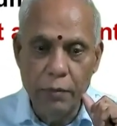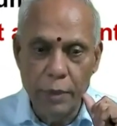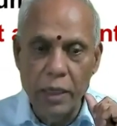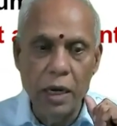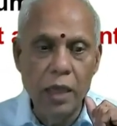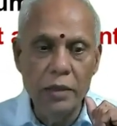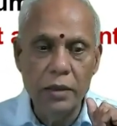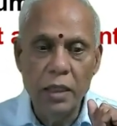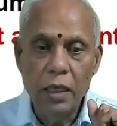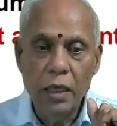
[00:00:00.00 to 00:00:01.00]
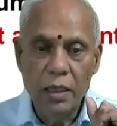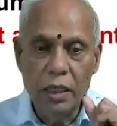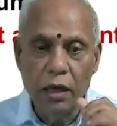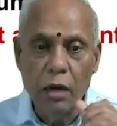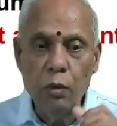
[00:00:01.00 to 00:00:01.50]
because
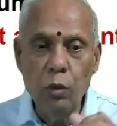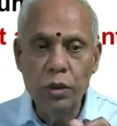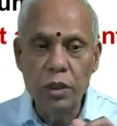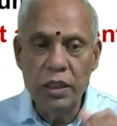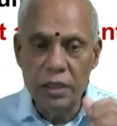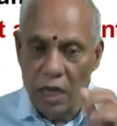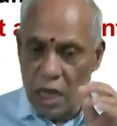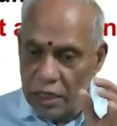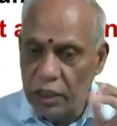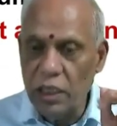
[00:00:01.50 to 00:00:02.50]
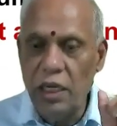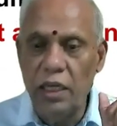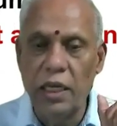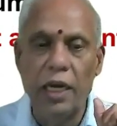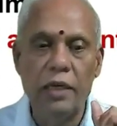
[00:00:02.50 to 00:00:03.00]
the conclusion is
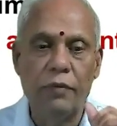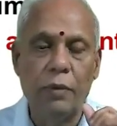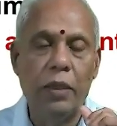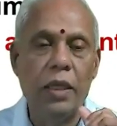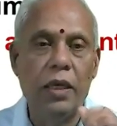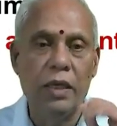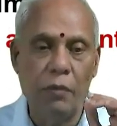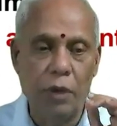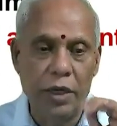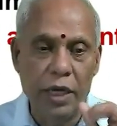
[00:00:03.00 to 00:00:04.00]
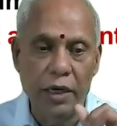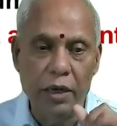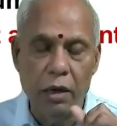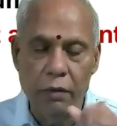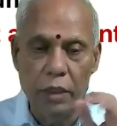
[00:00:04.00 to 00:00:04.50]
logically correct from the given
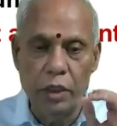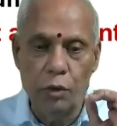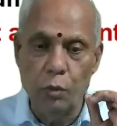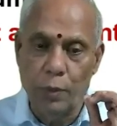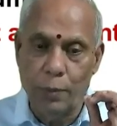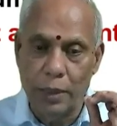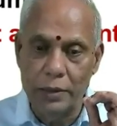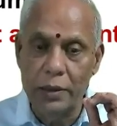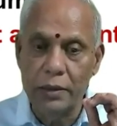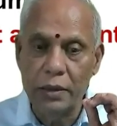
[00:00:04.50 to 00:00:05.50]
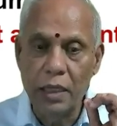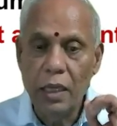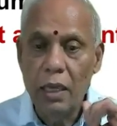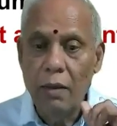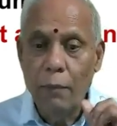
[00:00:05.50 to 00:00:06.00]
data of the two premises.
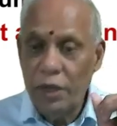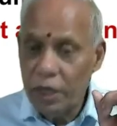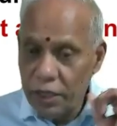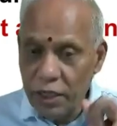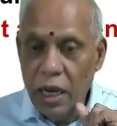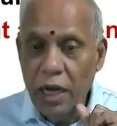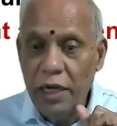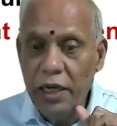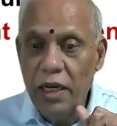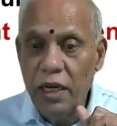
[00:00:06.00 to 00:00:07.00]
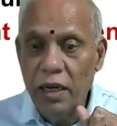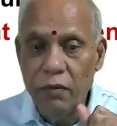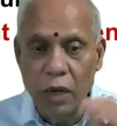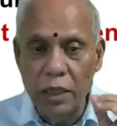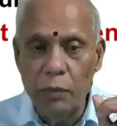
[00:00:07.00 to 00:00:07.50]
But in reality,
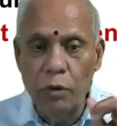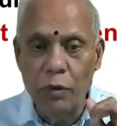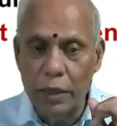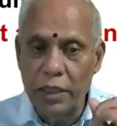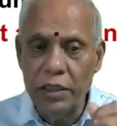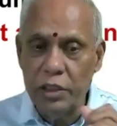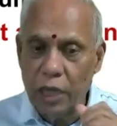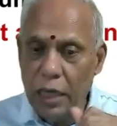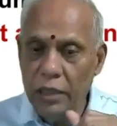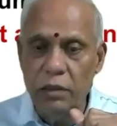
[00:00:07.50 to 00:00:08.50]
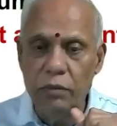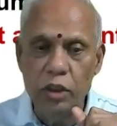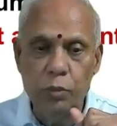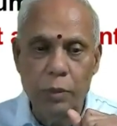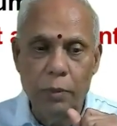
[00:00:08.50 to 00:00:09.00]
what is the status of
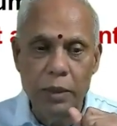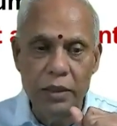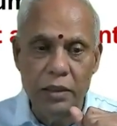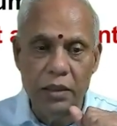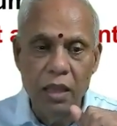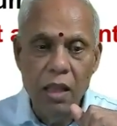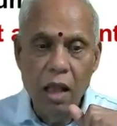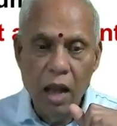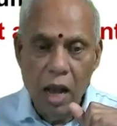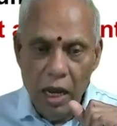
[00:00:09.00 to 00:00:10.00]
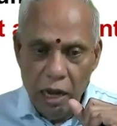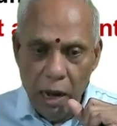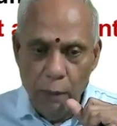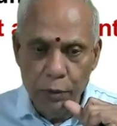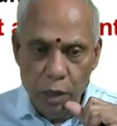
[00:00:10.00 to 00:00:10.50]
these premises? All
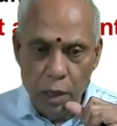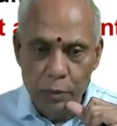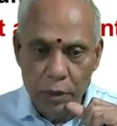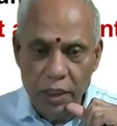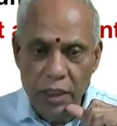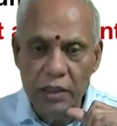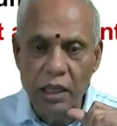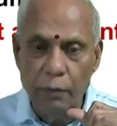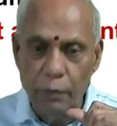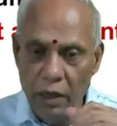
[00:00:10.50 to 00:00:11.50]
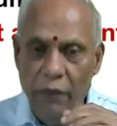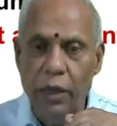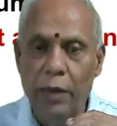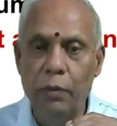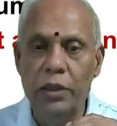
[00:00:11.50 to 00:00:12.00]
laptop screens are made of
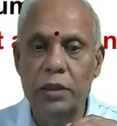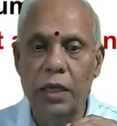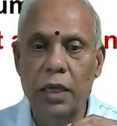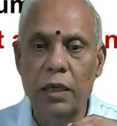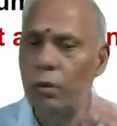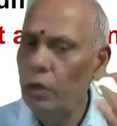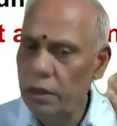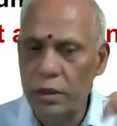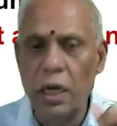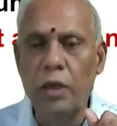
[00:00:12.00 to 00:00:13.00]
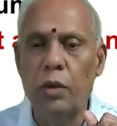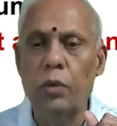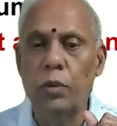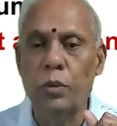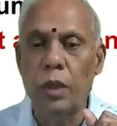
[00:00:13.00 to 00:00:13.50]
diamonds. It's not
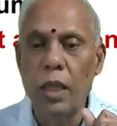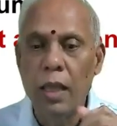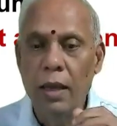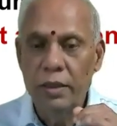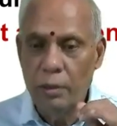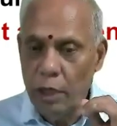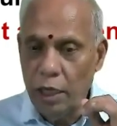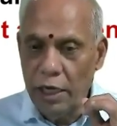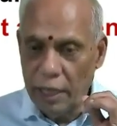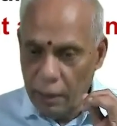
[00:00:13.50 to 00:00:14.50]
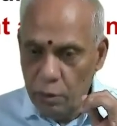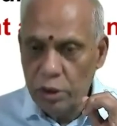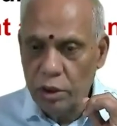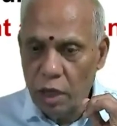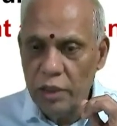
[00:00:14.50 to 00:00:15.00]
true. Similarly,
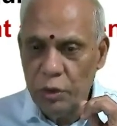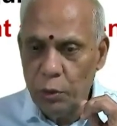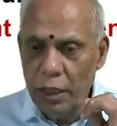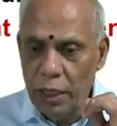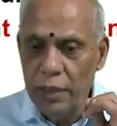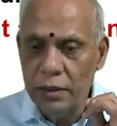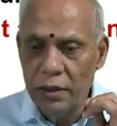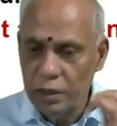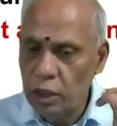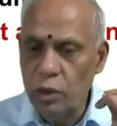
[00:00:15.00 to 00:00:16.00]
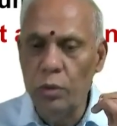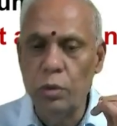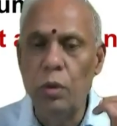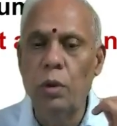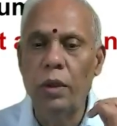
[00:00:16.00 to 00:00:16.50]
diamonds cost very less. Is it
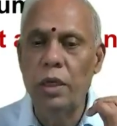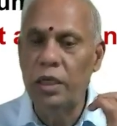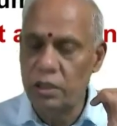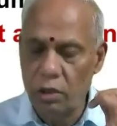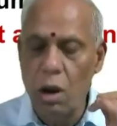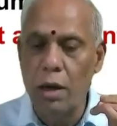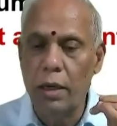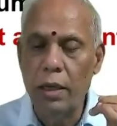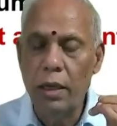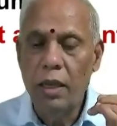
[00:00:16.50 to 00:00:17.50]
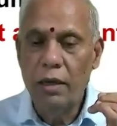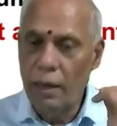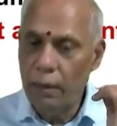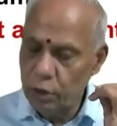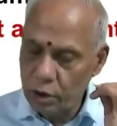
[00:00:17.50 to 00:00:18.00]
true? No, it is wrong.
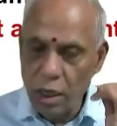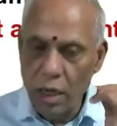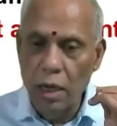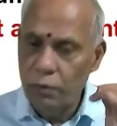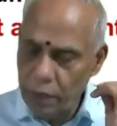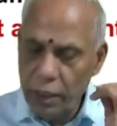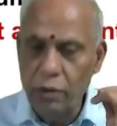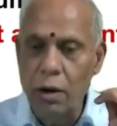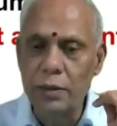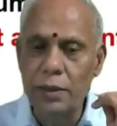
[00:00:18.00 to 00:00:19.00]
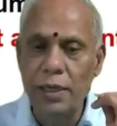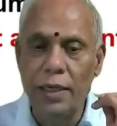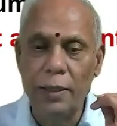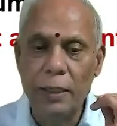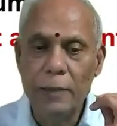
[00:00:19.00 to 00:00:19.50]
Diamonds are very
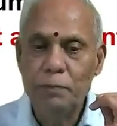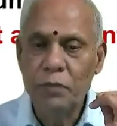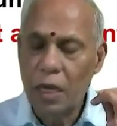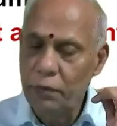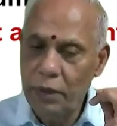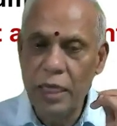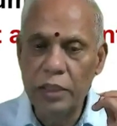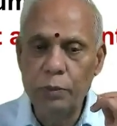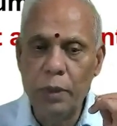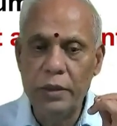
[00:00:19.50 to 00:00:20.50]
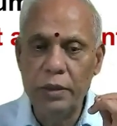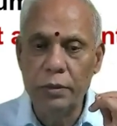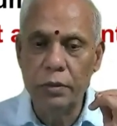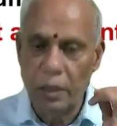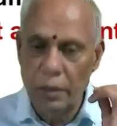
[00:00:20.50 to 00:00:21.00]
costly, are very
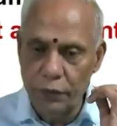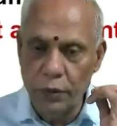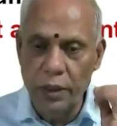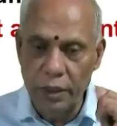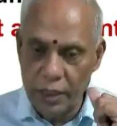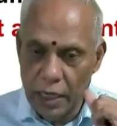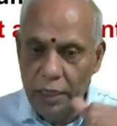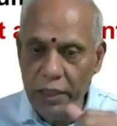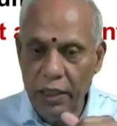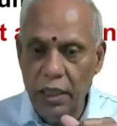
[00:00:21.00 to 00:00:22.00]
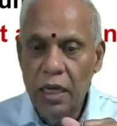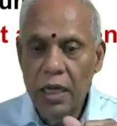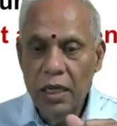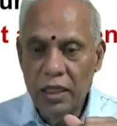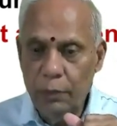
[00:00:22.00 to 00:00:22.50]
expensive. Therefore, in reality,
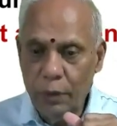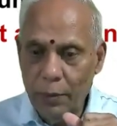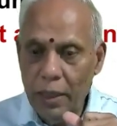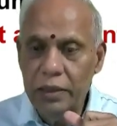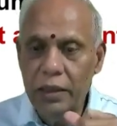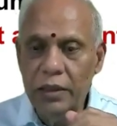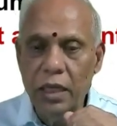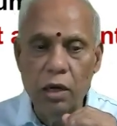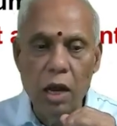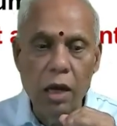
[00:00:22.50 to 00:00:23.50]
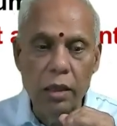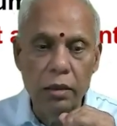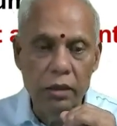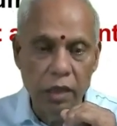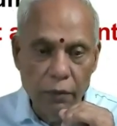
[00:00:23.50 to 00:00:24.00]
the premises are
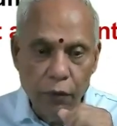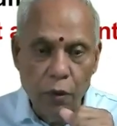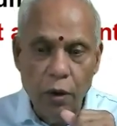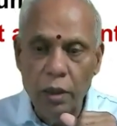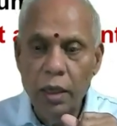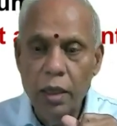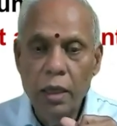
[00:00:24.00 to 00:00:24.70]
wrong. Therefore,